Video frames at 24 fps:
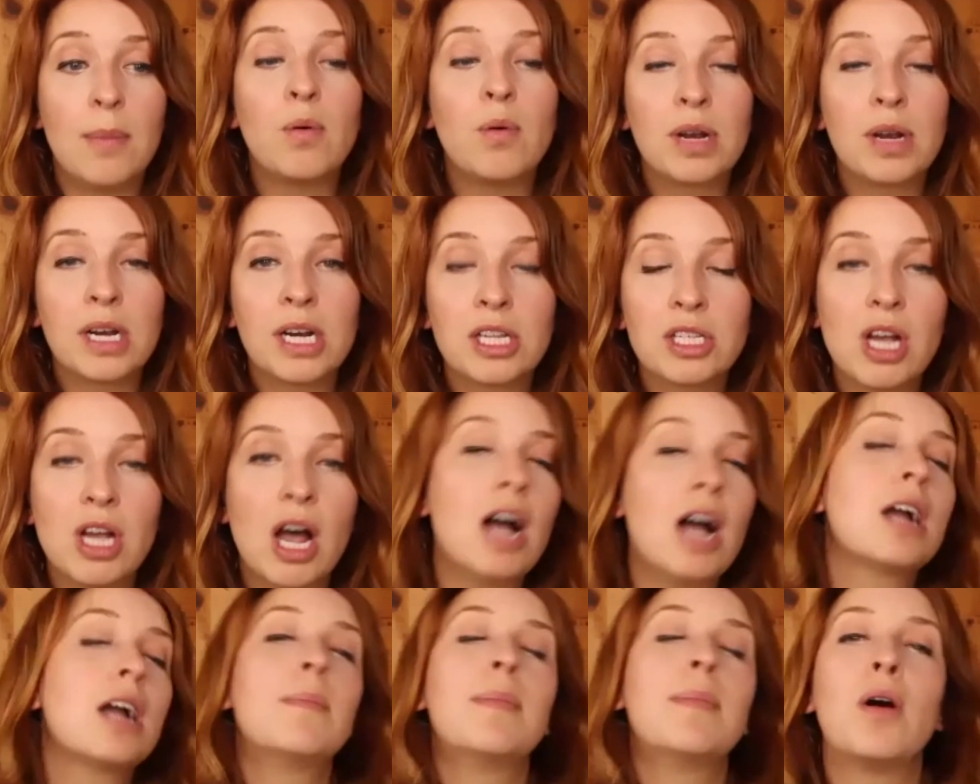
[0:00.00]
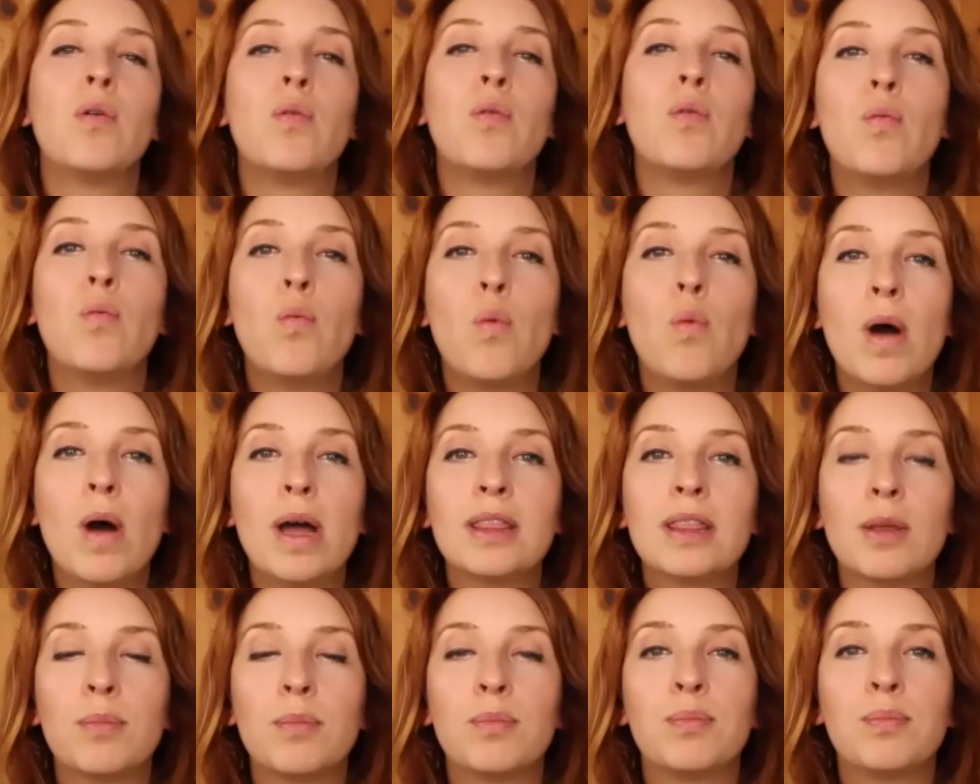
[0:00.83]
we're going to talk about what
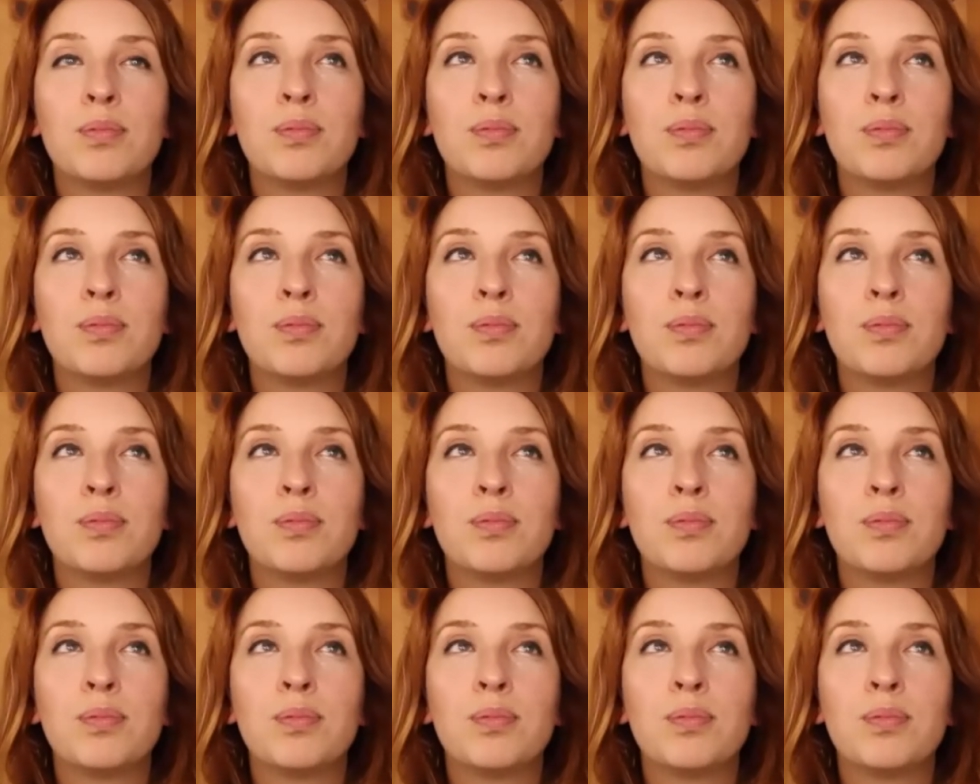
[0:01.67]
the